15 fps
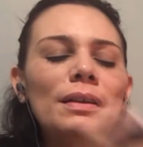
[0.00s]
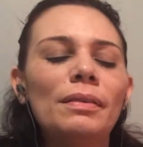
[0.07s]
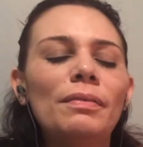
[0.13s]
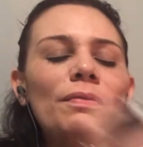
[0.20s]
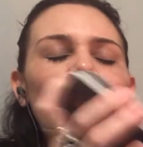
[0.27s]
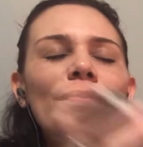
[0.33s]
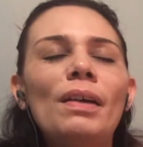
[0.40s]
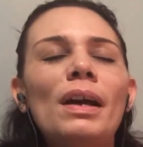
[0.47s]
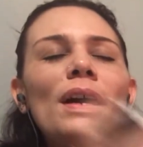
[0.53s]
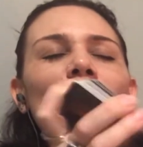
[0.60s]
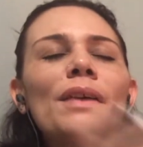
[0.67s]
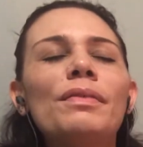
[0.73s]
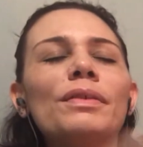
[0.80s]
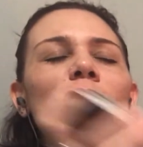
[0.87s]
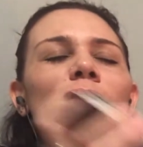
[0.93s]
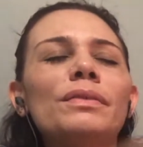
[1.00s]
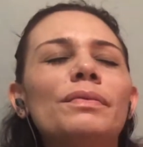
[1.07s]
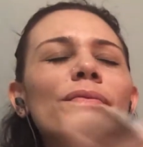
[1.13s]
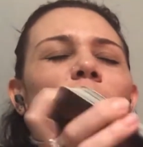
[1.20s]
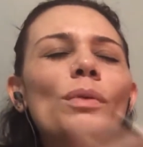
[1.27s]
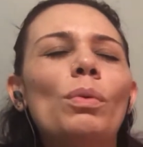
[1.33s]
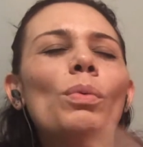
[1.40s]
5
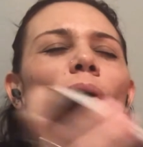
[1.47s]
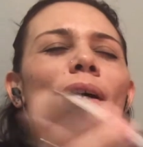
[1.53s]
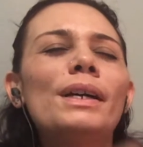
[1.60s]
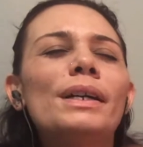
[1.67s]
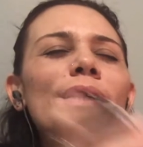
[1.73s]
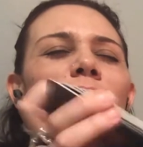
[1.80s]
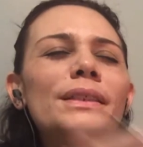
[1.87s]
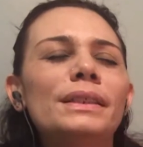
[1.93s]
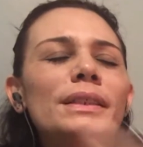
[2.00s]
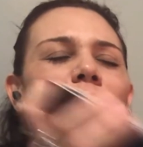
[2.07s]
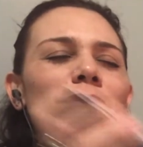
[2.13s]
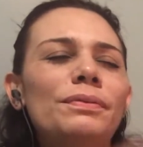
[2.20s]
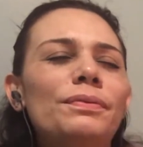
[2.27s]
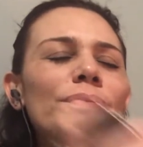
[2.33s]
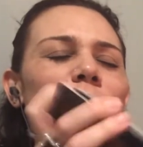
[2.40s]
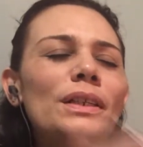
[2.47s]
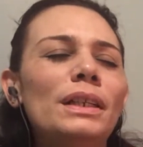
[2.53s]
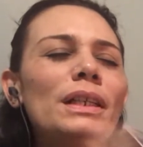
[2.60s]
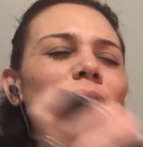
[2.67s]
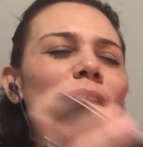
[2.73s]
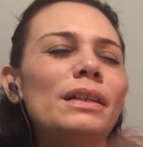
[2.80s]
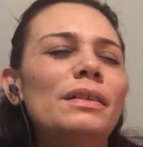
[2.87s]
of Wands for
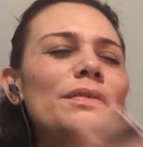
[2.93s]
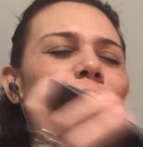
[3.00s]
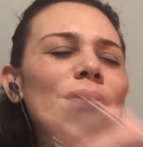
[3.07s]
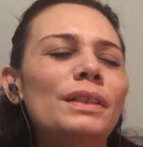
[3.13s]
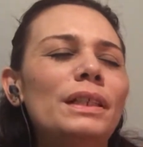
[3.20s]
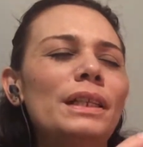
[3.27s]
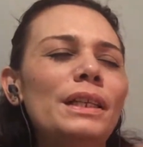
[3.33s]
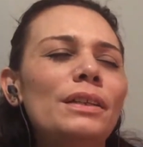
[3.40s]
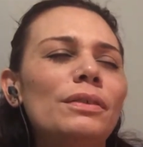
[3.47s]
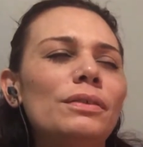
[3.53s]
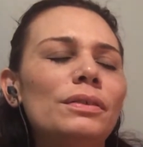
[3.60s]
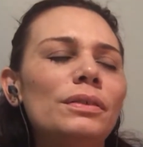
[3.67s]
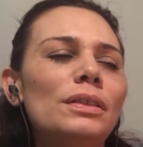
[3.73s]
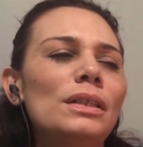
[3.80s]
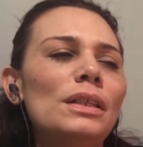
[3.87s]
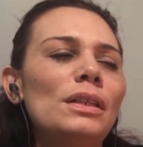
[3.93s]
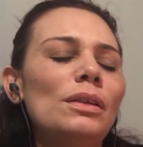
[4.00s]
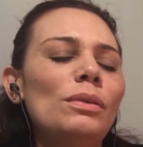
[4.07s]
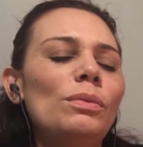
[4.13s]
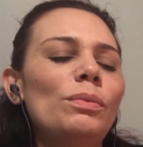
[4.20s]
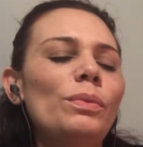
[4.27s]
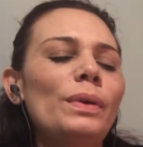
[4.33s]
love for Leo
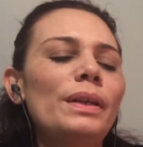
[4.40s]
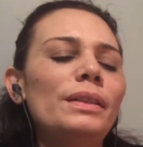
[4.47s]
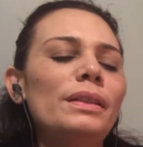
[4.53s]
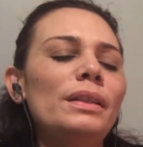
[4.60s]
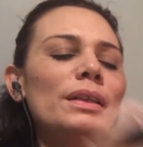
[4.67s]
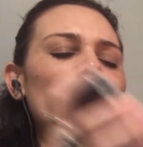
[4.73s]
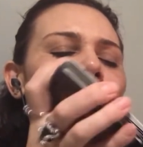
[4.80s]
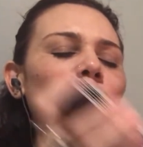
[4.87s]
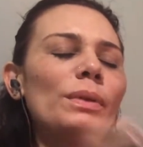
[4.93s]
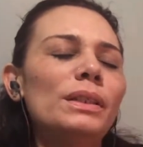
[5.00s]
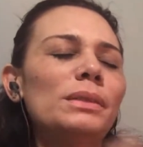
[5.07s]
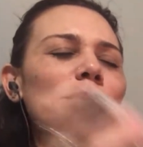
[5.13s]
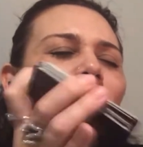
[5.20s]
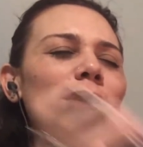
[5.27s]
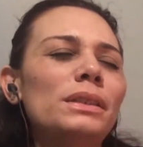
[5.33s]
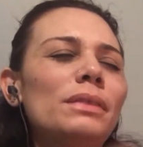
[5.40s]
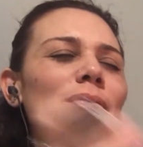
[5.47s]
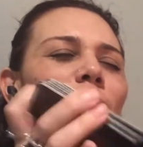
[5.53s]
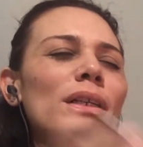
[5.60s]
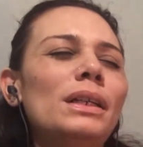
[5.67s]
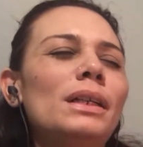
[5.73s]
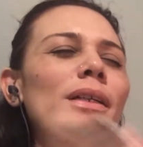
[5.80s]
with the Whispers
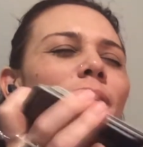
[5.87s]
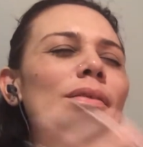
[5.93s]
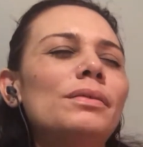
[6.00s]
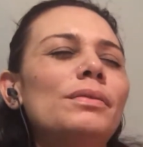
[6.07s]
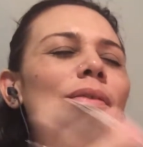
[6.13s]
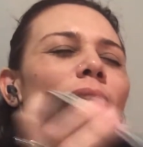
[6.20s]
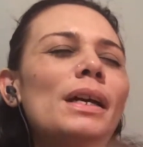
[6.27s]
of Love.